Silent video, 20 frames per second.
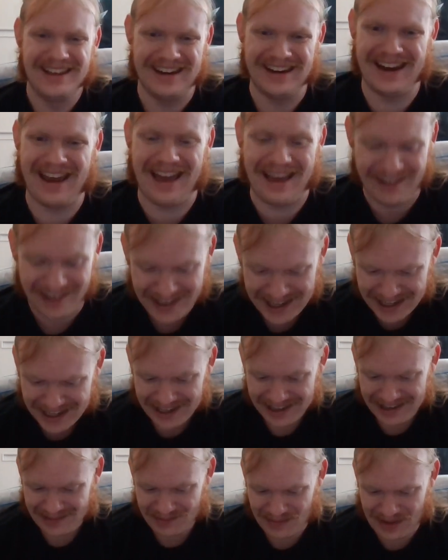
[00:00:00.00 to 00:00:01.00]
No.
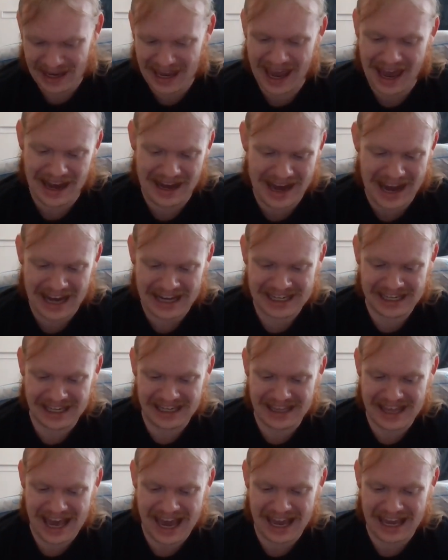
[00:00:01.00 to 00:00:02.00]
But yeah,
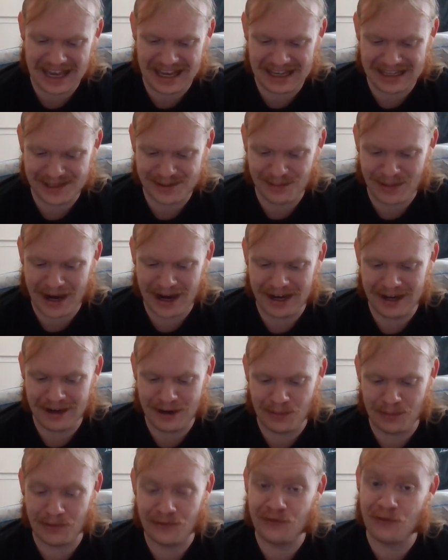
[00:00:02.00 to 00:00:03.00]
Naked, that is my
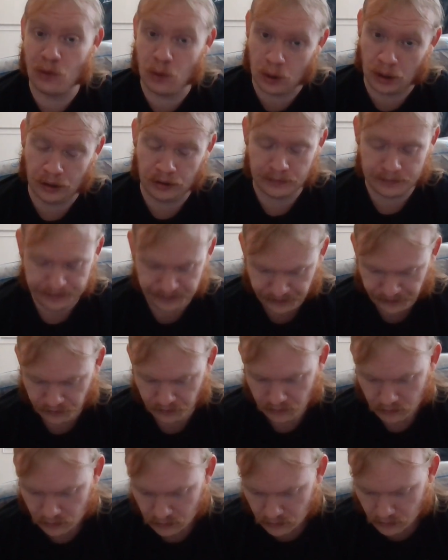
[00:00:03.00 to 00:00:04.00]
number four.
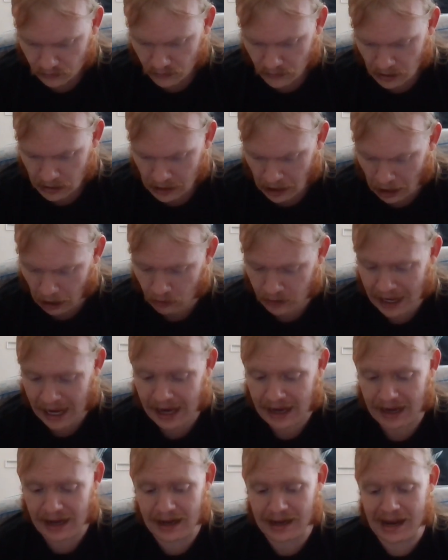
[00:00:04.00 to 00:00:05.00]

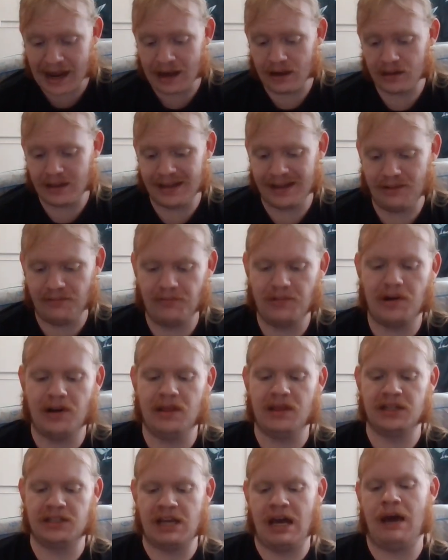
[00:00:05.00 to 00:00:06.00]
Okay, and now we're
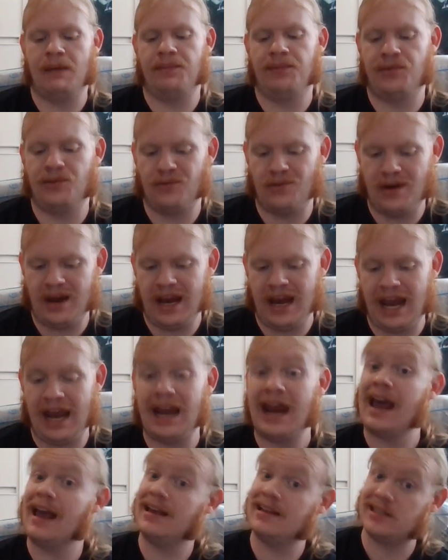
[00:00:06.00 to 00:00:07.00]
in the top three.
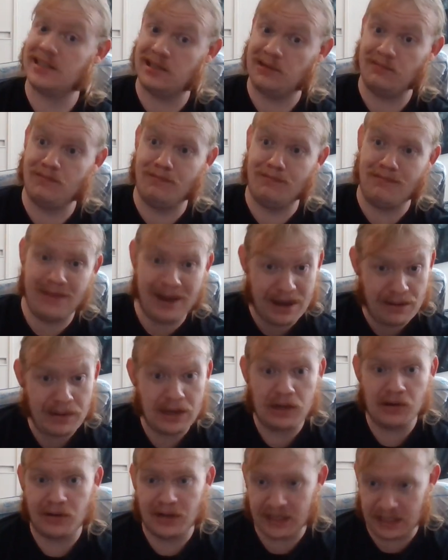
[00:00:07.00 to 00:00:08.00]
And as maybe
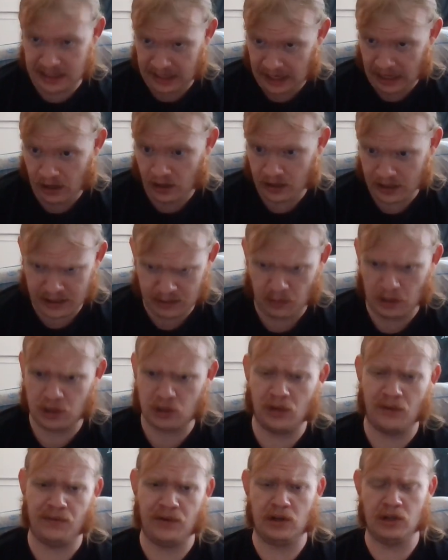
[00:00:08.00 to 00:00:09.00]
you could tell,
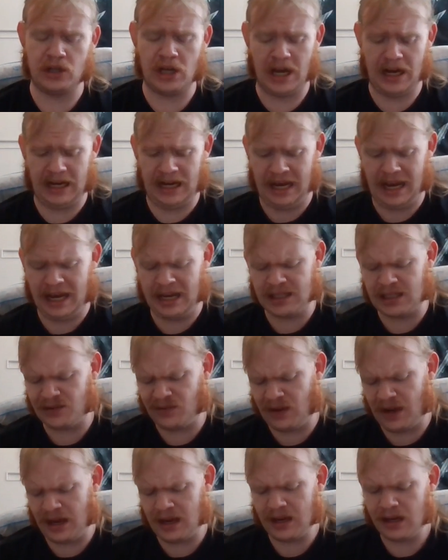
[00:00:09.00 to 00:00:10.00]
especially if you're a Talking Heads
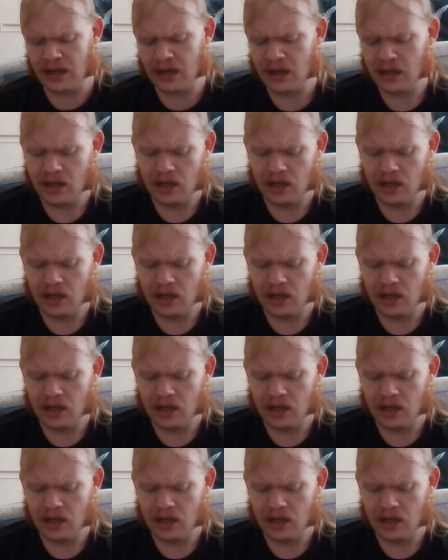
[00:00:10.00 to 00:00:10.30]
fan,